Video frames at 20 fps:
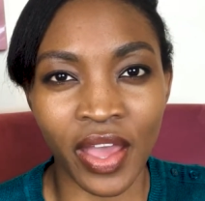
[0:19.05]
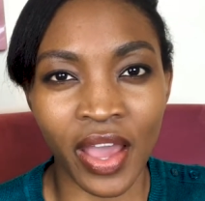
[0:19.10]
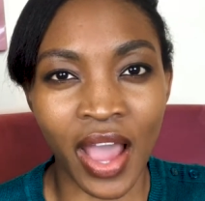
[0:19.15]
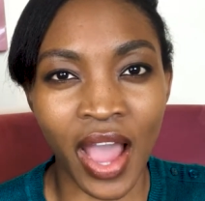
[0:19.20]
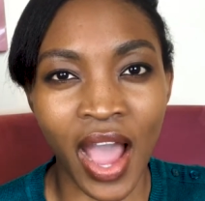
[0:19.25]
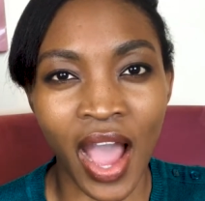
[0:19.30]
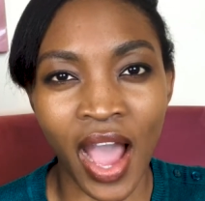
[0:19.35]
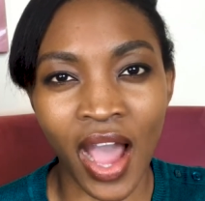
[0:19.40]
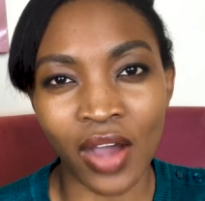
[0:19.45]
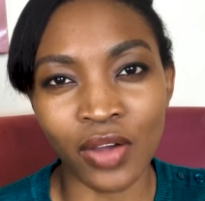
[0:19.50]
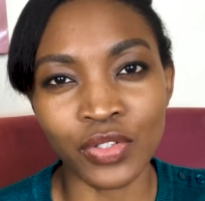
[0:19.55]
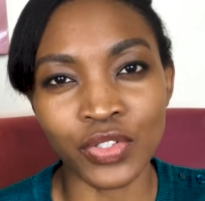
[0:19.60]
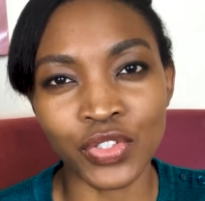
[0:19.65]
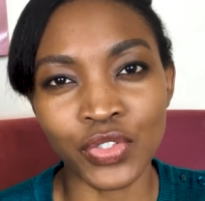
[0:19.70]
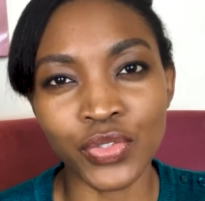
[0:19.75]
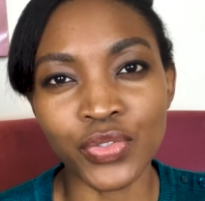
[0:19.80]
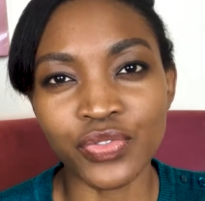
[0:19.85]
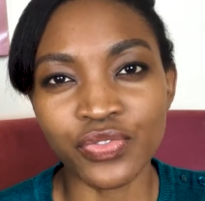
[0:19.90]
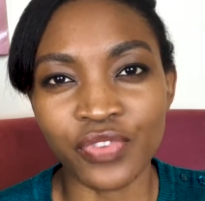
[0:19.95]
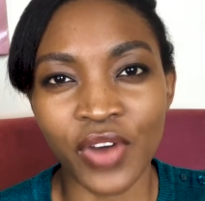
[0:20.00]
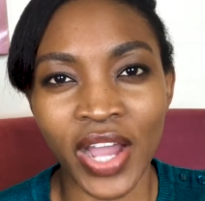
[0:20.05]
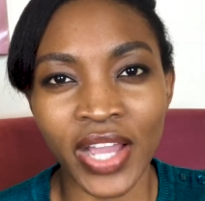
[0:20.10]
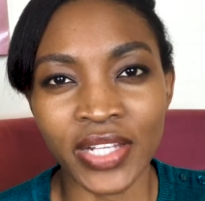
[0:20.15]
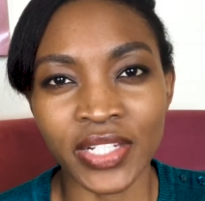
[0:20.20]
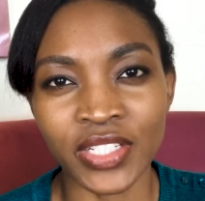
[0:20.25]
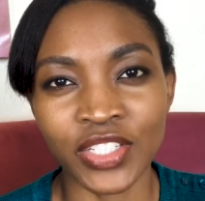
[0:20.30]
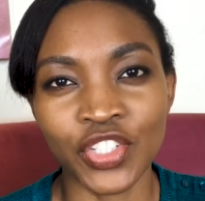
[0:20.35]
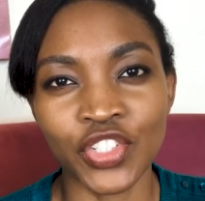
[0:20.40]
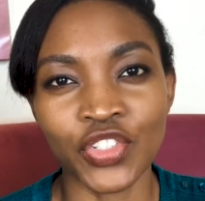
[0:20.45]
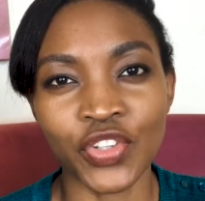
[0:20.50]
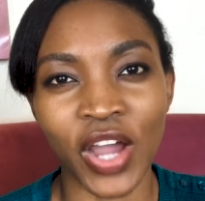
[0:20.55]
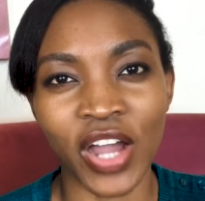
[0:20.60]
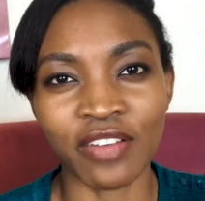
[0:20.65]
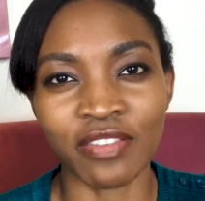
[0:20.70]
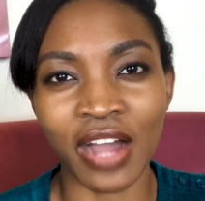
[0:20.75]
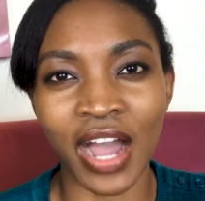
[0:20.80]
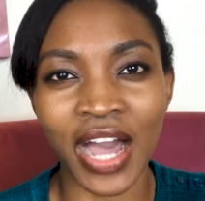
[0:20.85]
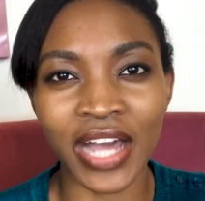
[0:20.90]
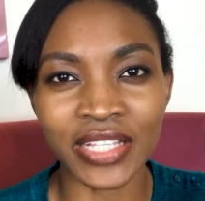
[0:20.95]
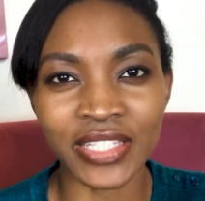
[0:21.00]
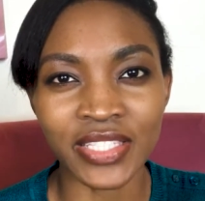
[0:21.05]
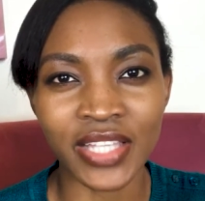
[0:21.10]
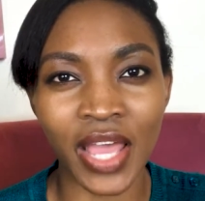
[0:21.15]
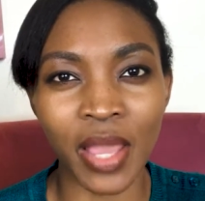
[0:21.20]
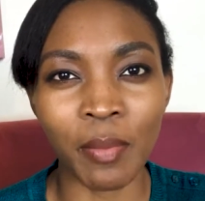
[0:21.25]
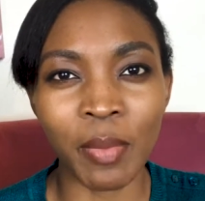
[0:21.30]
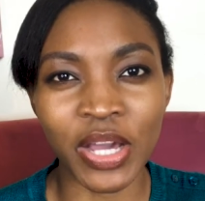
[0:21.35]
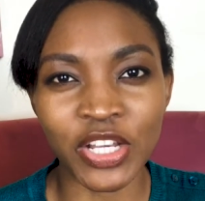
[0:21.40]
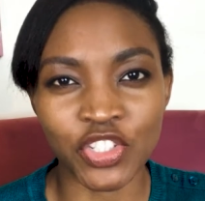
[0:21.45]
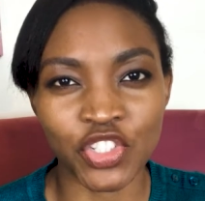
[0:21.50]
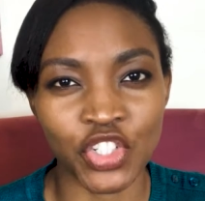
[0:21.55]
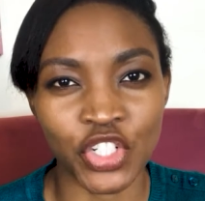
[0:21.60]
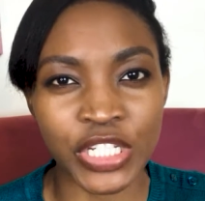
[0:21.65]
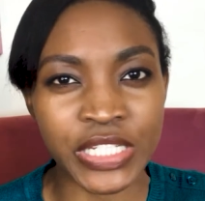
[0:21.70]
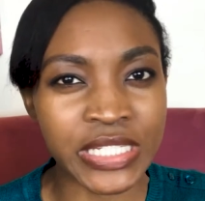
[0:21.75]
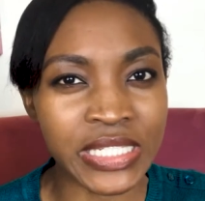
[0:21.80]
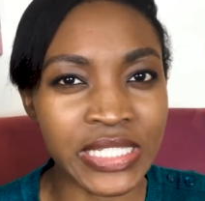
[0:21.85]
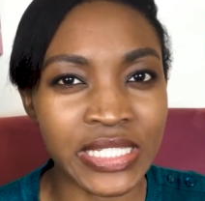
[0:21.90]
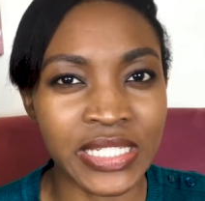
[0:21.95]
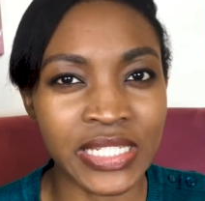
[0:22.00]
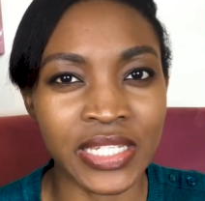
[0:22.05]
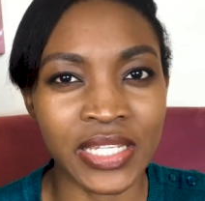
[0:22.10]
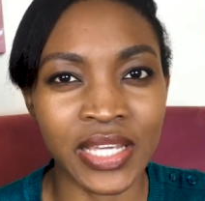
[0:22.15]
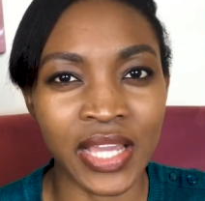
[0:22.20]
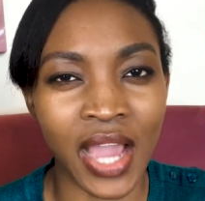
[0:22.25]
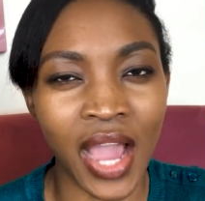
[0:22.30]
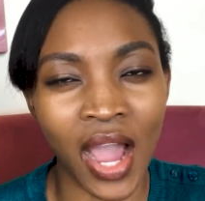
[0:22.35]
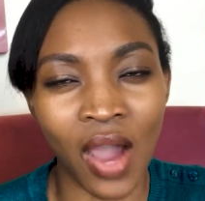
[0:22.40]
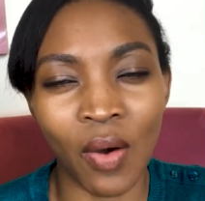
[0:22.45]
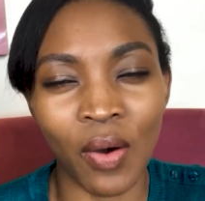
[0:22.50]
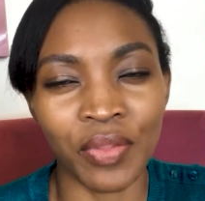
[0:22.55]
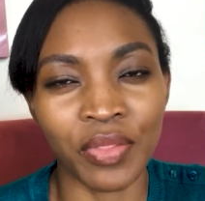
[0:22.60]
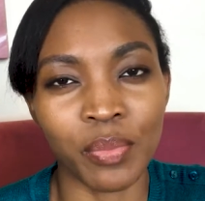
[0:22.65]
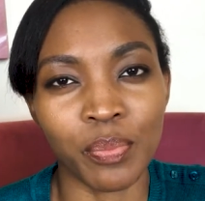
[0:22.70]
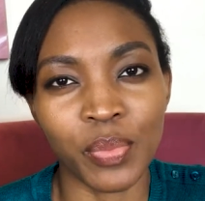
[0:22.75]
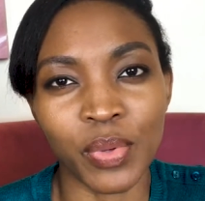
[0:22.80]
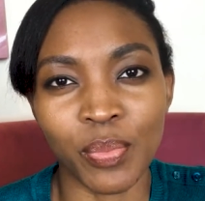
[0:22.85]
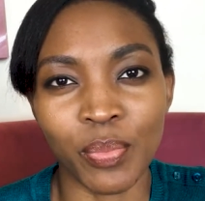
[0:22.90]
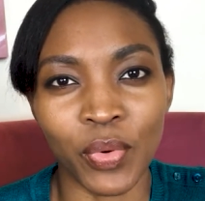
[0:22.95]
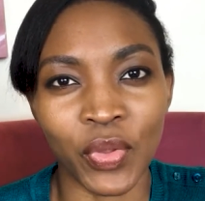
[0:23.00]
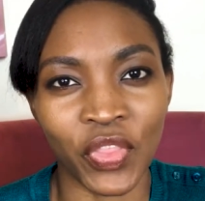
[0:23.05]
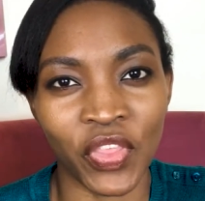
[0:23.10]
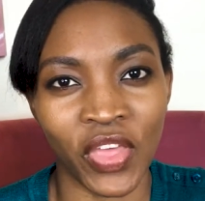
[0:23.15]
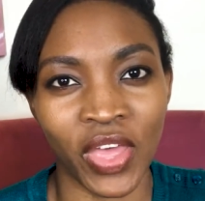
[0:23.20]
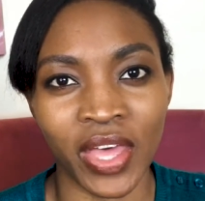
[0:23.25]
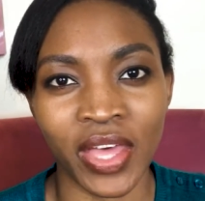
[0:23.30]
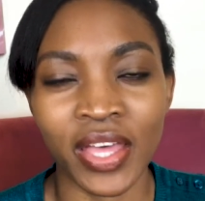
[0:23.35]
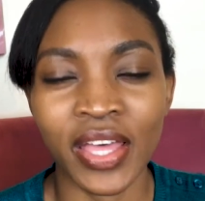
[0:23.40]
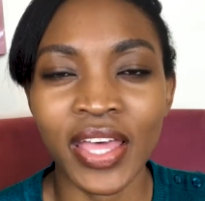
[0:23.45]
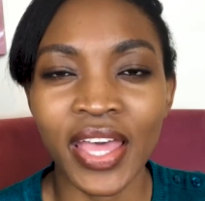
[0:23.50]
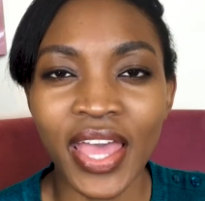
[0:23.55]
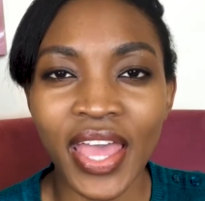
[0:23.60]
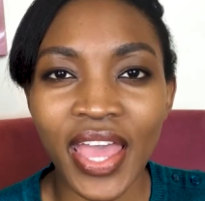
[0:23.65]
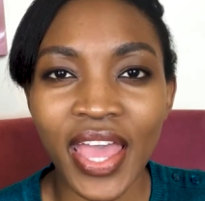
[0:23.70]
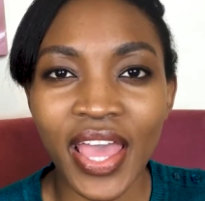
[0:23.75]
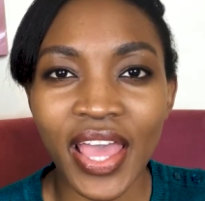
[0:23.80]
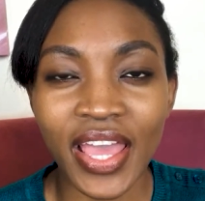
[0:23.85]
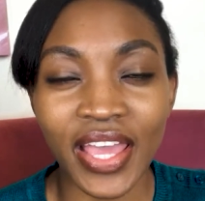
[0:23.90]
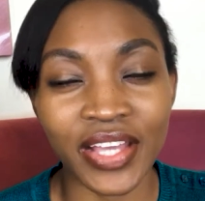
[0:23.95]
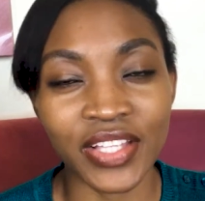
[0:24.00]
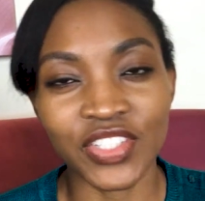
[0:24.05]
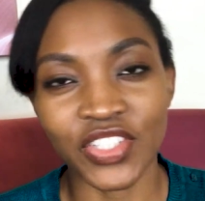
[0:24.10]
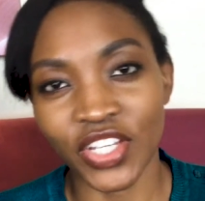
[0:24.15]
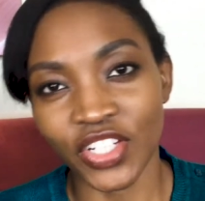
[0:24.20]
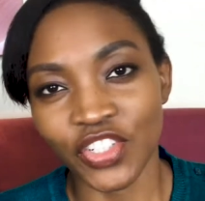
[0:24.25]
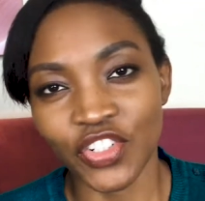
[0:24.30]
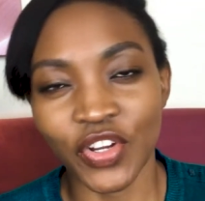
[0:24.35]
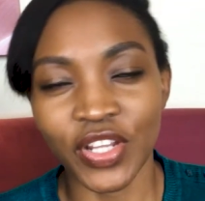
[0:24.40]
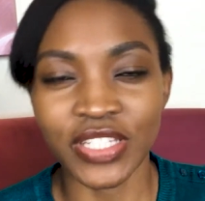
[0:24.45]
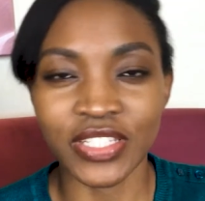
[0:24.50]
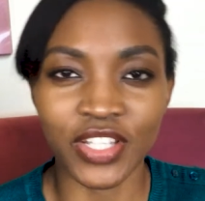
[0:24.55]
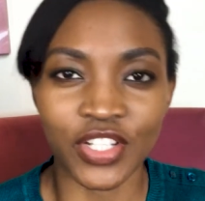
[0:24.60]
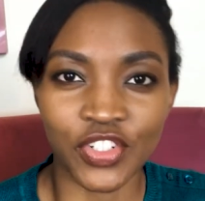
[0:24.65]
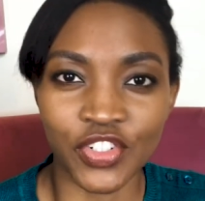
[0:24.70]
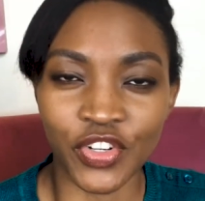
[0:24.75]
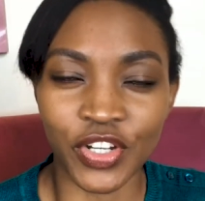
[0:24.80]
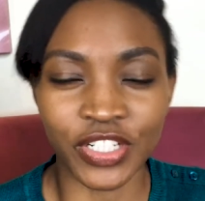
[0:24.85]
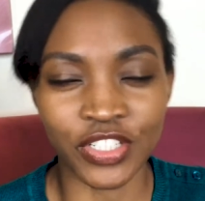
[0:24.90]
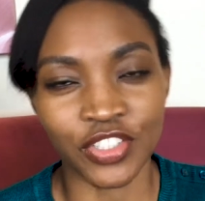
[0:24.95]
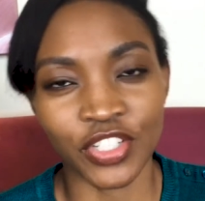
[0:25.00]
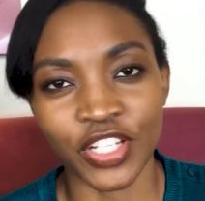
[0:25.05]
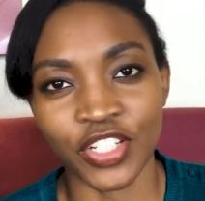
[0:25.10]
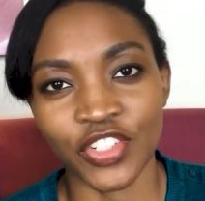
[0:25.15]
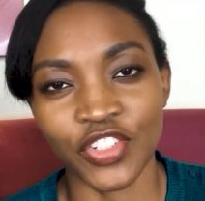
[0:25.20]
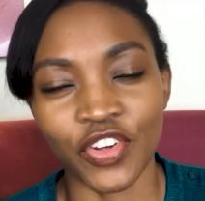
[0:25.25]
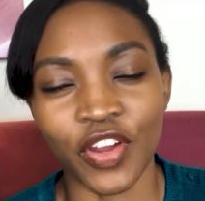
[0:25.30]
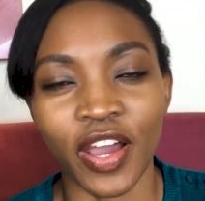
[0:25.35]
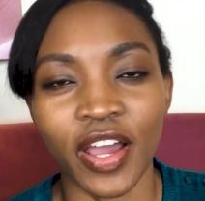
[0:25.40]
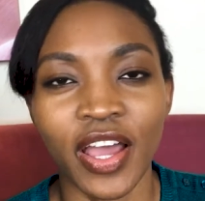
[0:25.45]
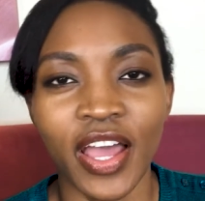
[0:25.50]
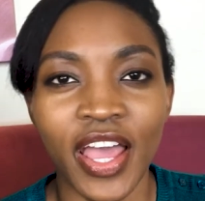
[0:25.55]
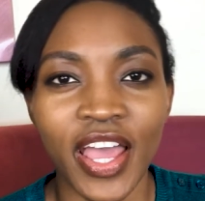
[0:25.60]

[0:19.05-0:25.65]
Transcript: How do you find it? Did you have a hard time adjusting? How are the people there? Etc, etc, etc.